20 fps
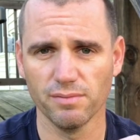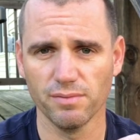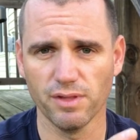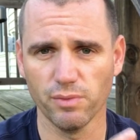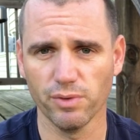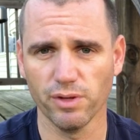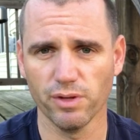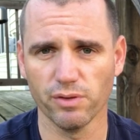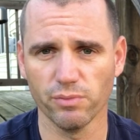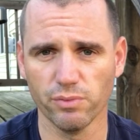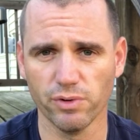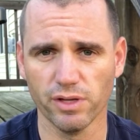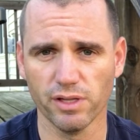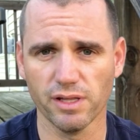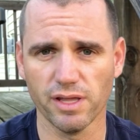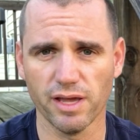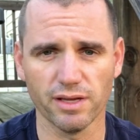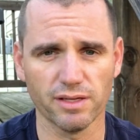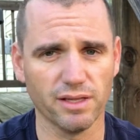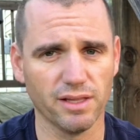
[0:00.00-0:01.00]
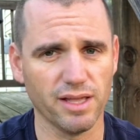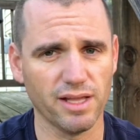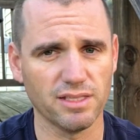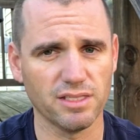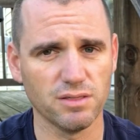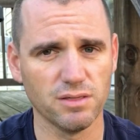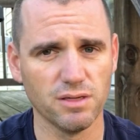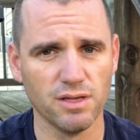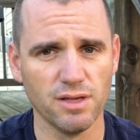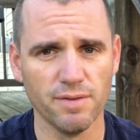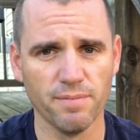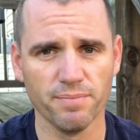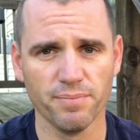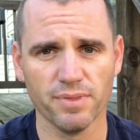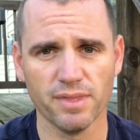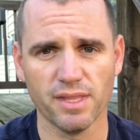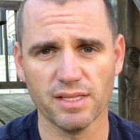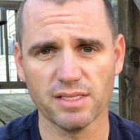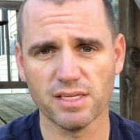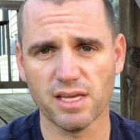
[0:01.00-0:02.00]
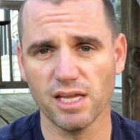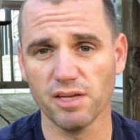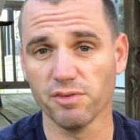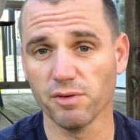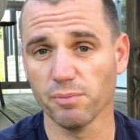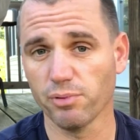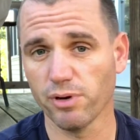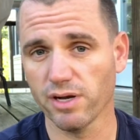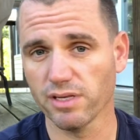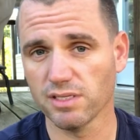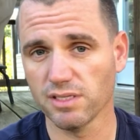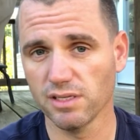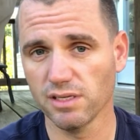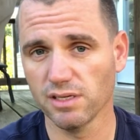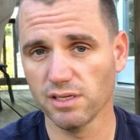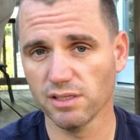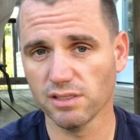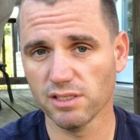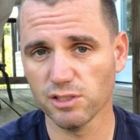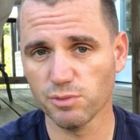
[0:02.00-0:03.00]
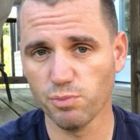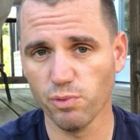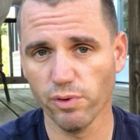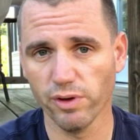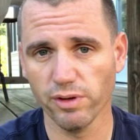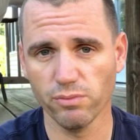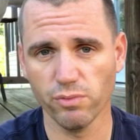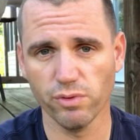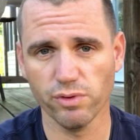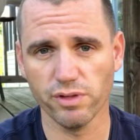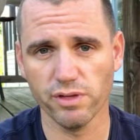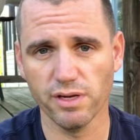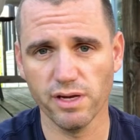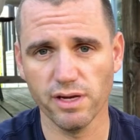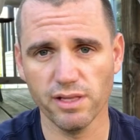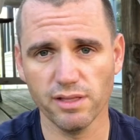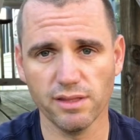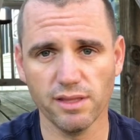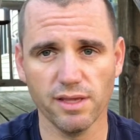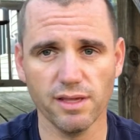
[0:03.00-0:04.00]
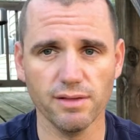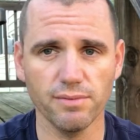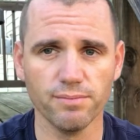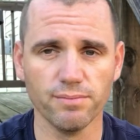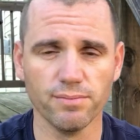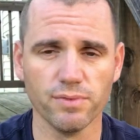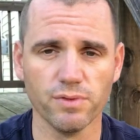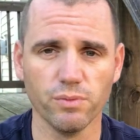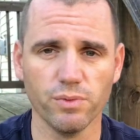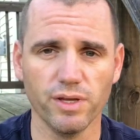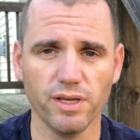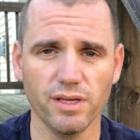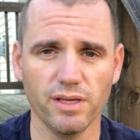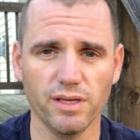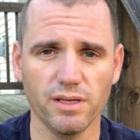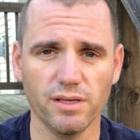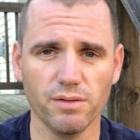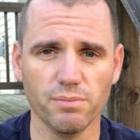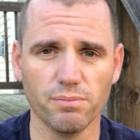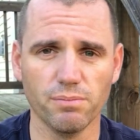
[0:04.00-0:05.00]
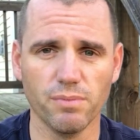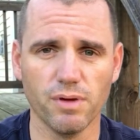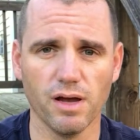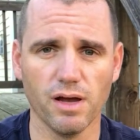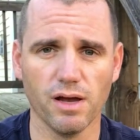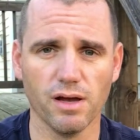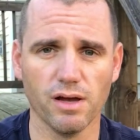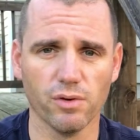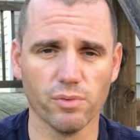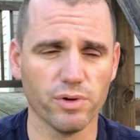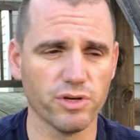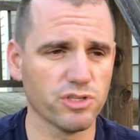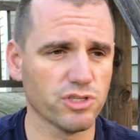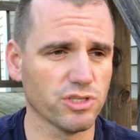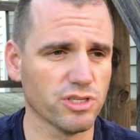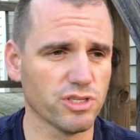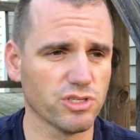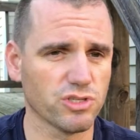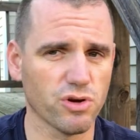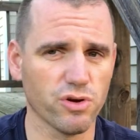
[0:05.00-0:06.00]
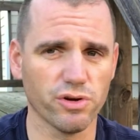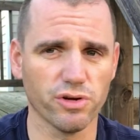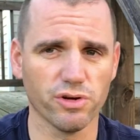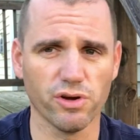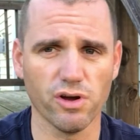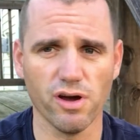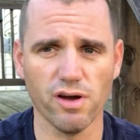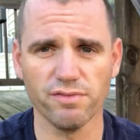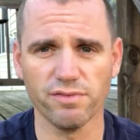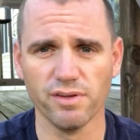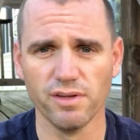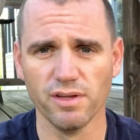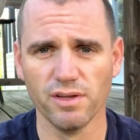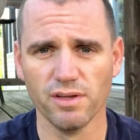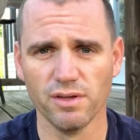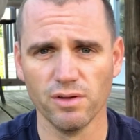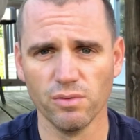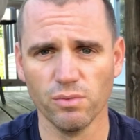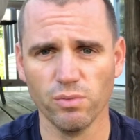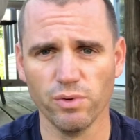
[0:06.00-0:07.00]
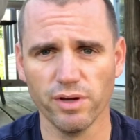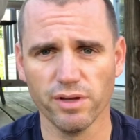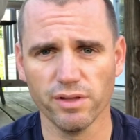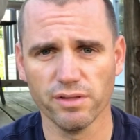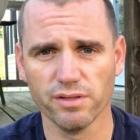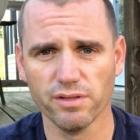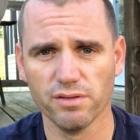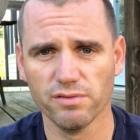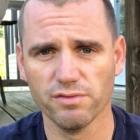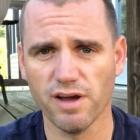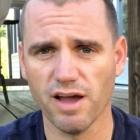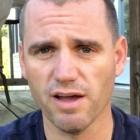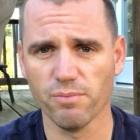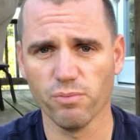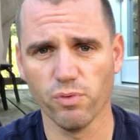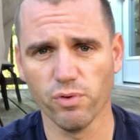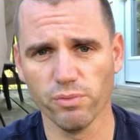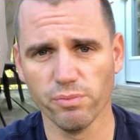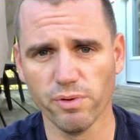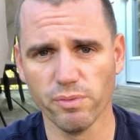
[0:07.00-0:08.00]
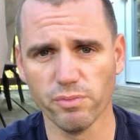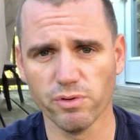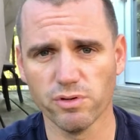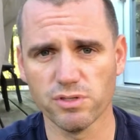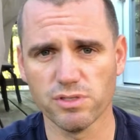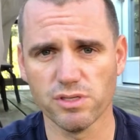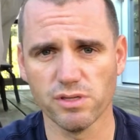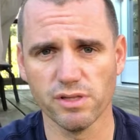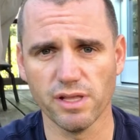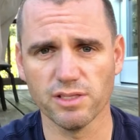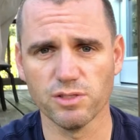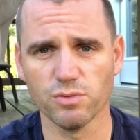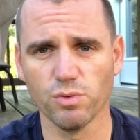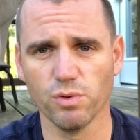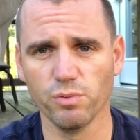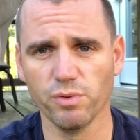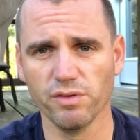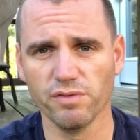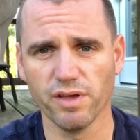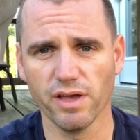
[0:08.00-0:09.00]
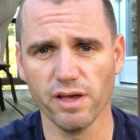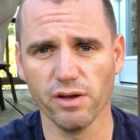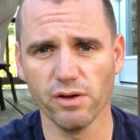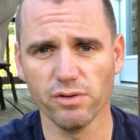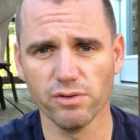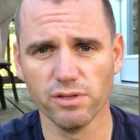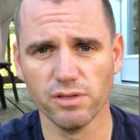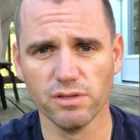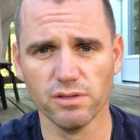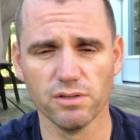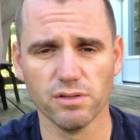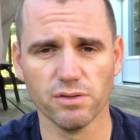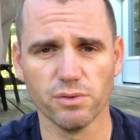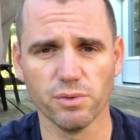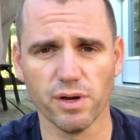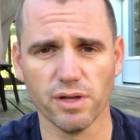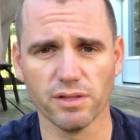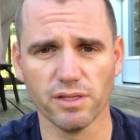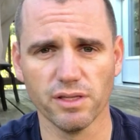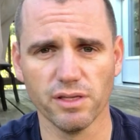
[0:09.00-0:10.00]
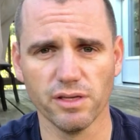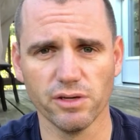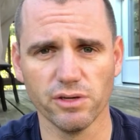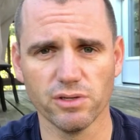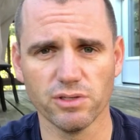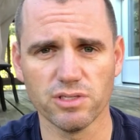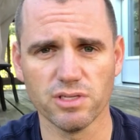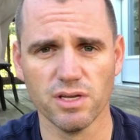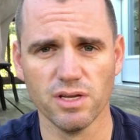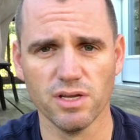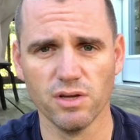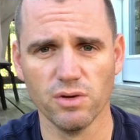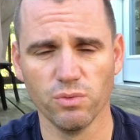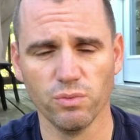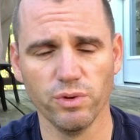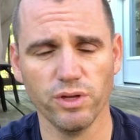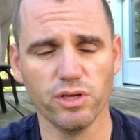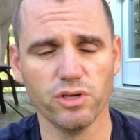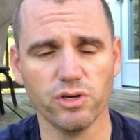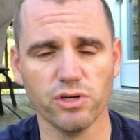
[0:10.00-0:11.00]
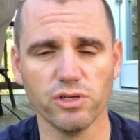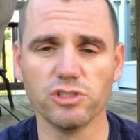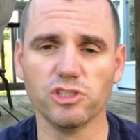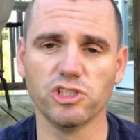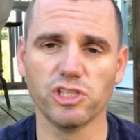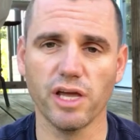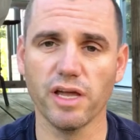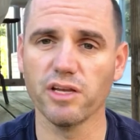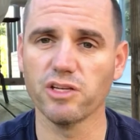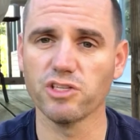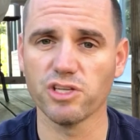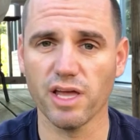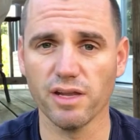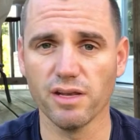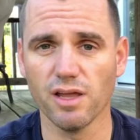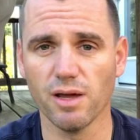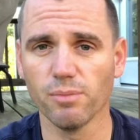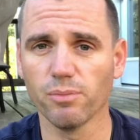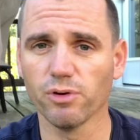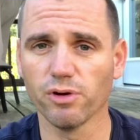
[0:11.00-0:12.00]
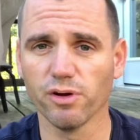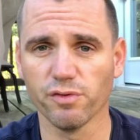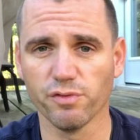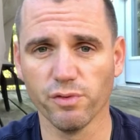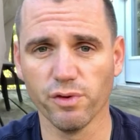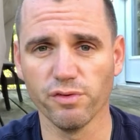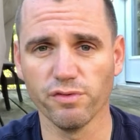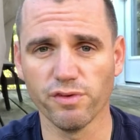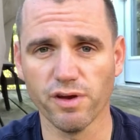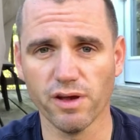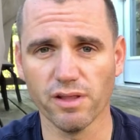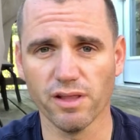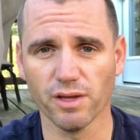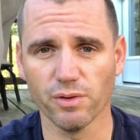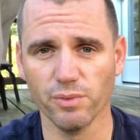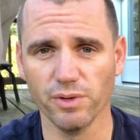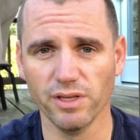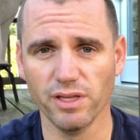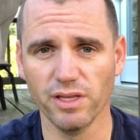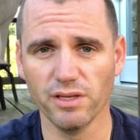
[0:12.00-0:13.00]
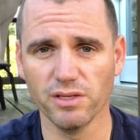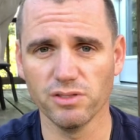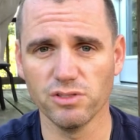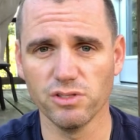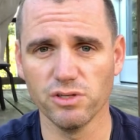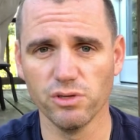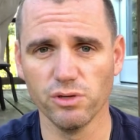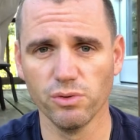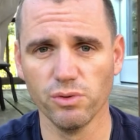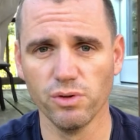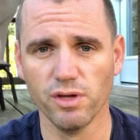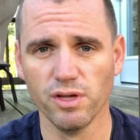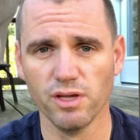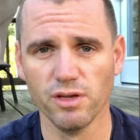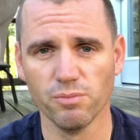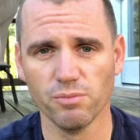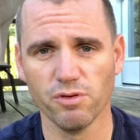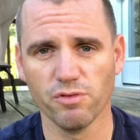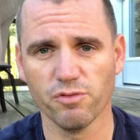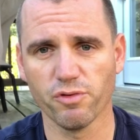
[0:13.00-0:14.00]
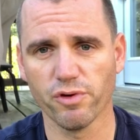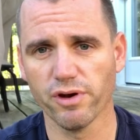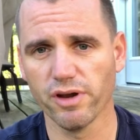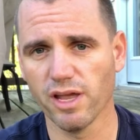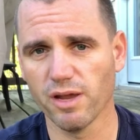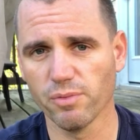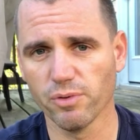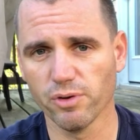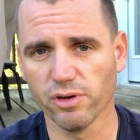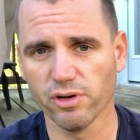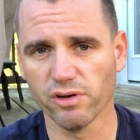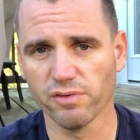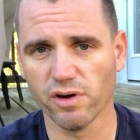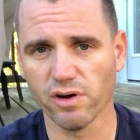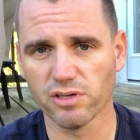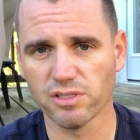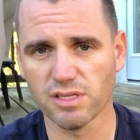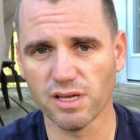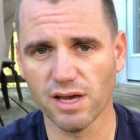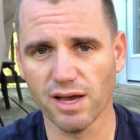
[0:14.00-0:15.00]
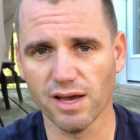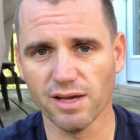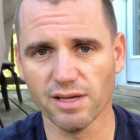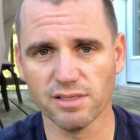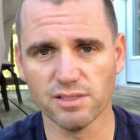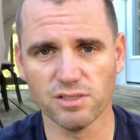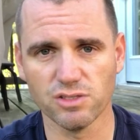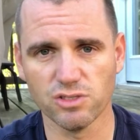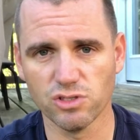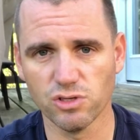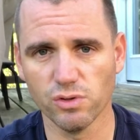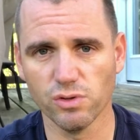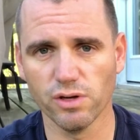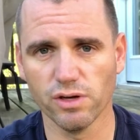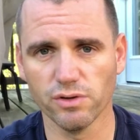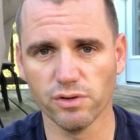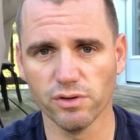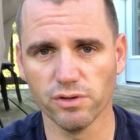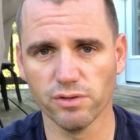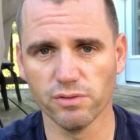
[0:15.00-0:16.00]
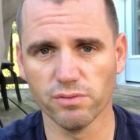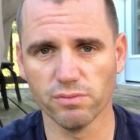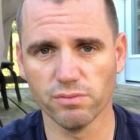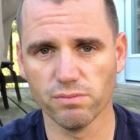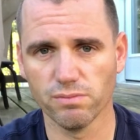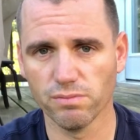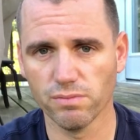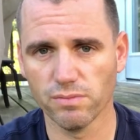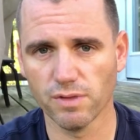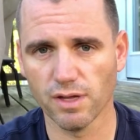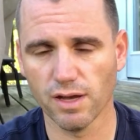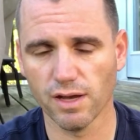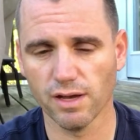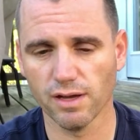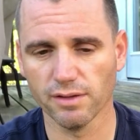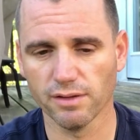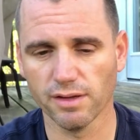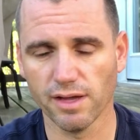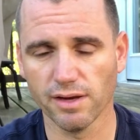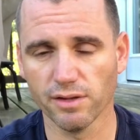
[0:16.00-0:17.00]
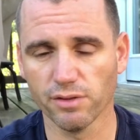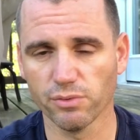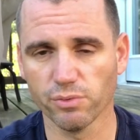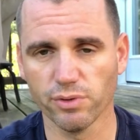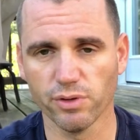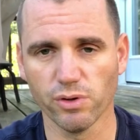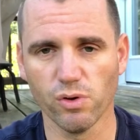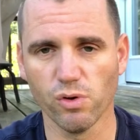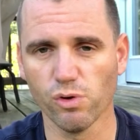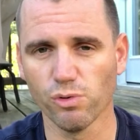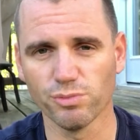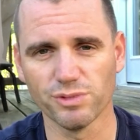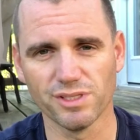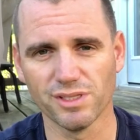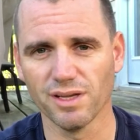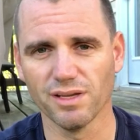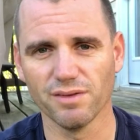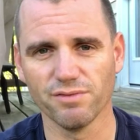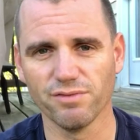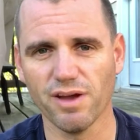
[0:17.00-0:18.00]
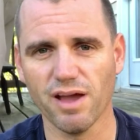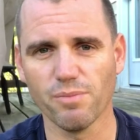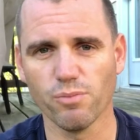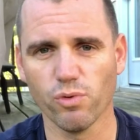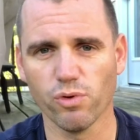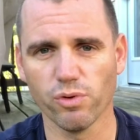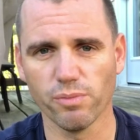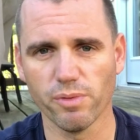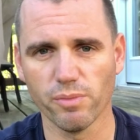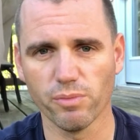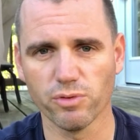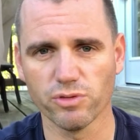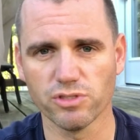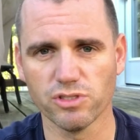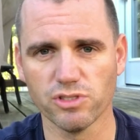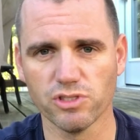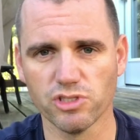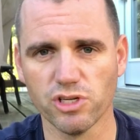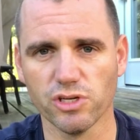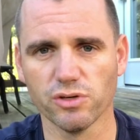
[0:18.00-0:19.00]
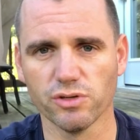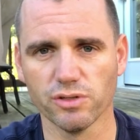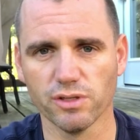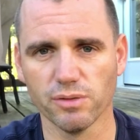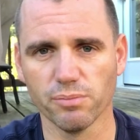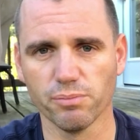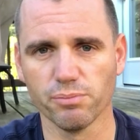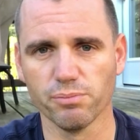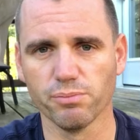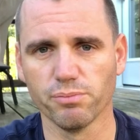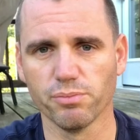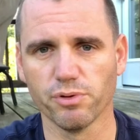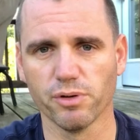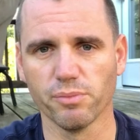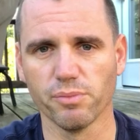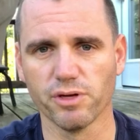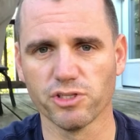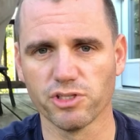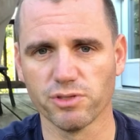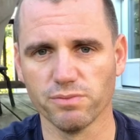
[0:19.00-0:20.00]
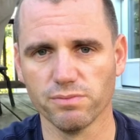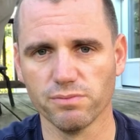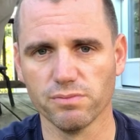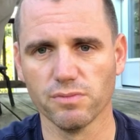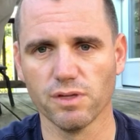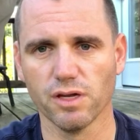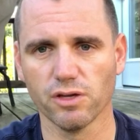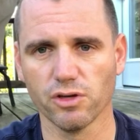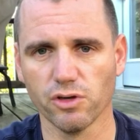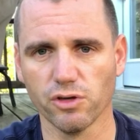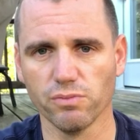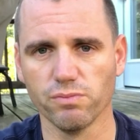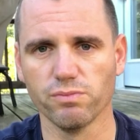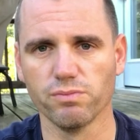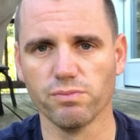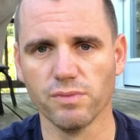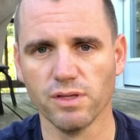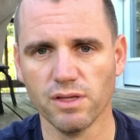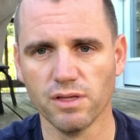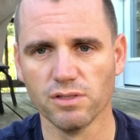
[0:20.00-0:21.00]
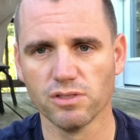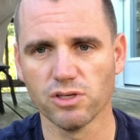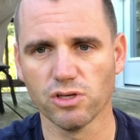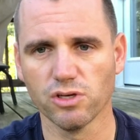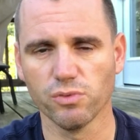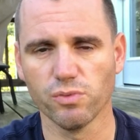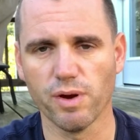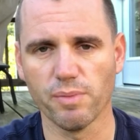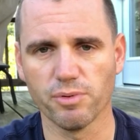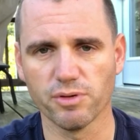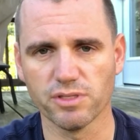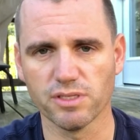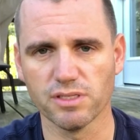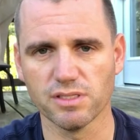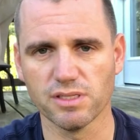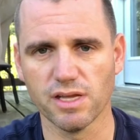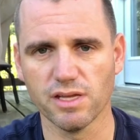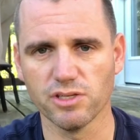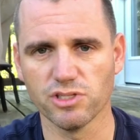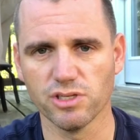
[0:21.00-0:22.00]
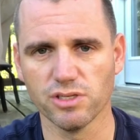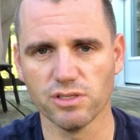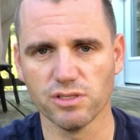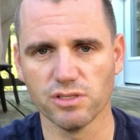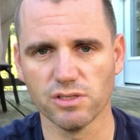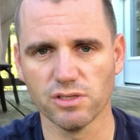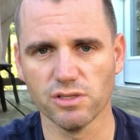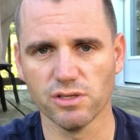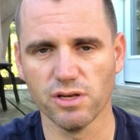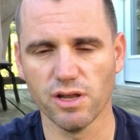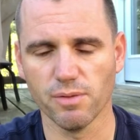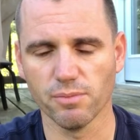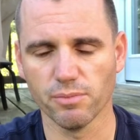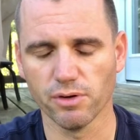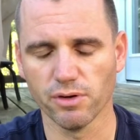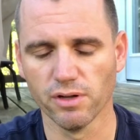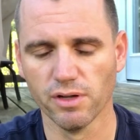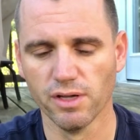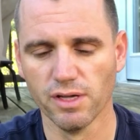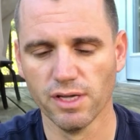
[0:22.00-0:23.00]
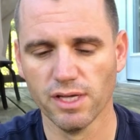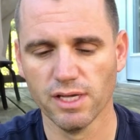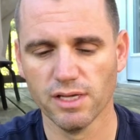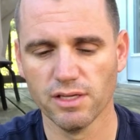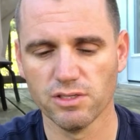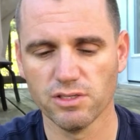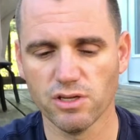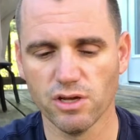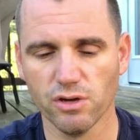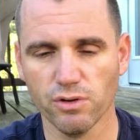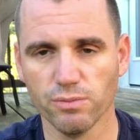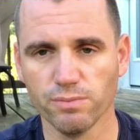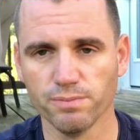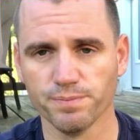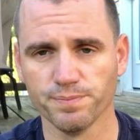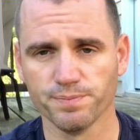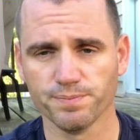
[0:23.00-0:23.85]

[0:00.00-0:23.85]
that we re-elect. Now that's kind of a precedent at this point more than anything. We originally started off with 5 board members, so that's what we've held throughout the years. We could change that number if we felt like we needed to, but for a neighborhood of our size, 293 homes, 5 board members is generally pretty much it's a good representation. It's a good number. So